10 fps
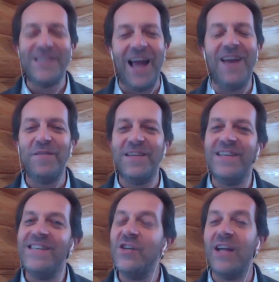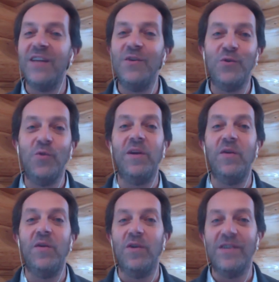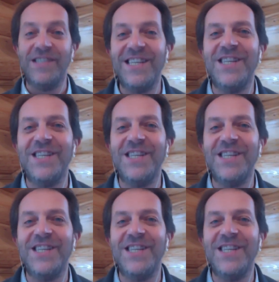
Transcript: kind of decisions that you took when you were six